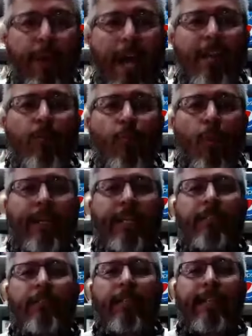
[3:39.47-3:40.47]
Biden wanted
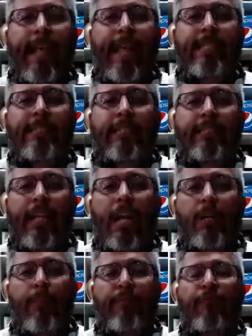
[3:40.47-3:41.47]
the case
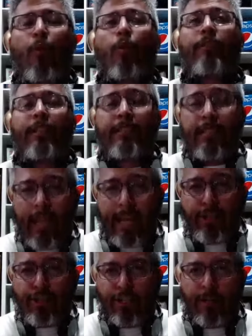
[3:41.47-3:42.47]
decided before this
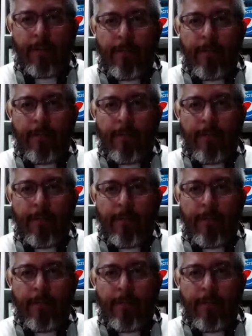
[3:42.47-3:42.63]
election,